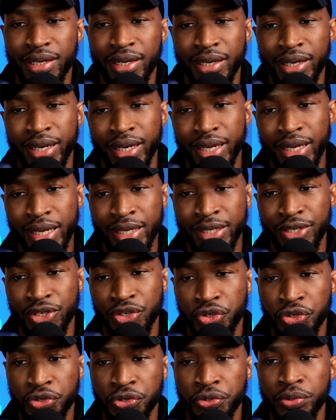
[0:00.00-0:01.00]
it is
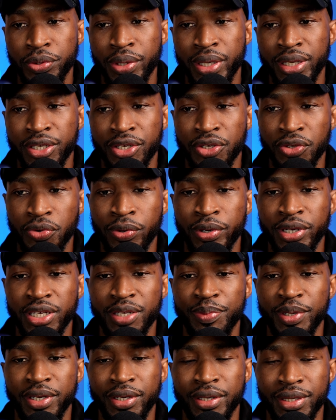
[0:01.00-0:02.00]
true in stories
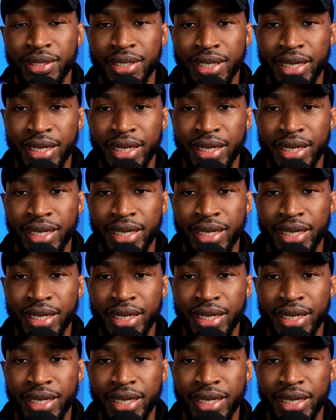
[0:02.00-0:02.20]
because